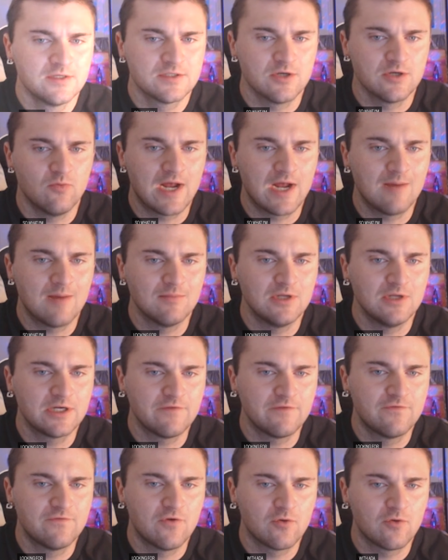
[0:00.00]
So what I'm
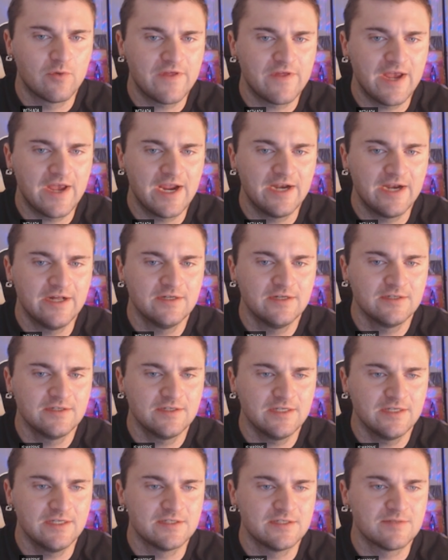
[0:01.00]
looking for with ADA
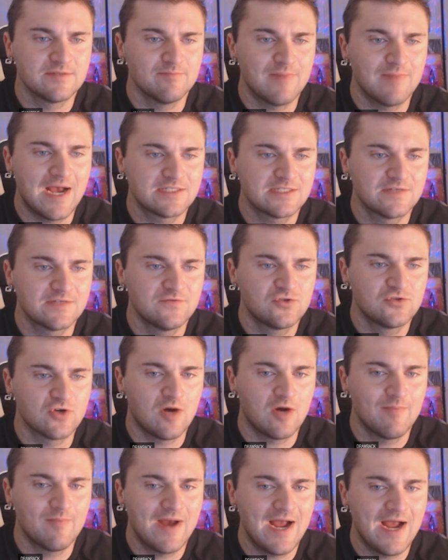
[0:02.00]
is massive
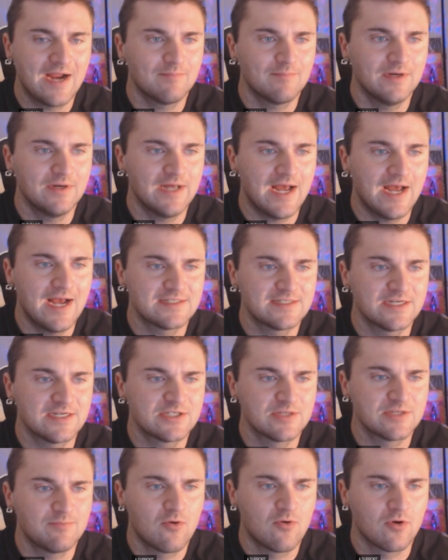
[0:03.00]
drawback, but has a
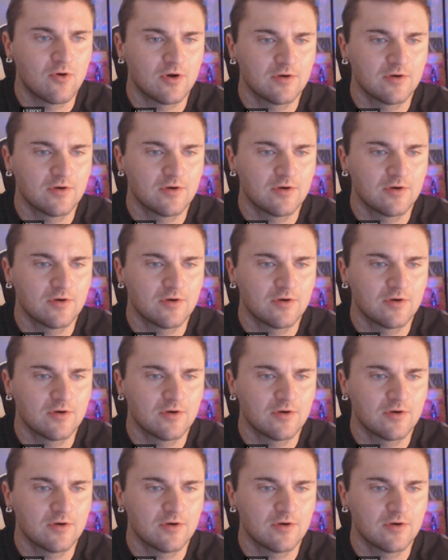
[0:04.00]
support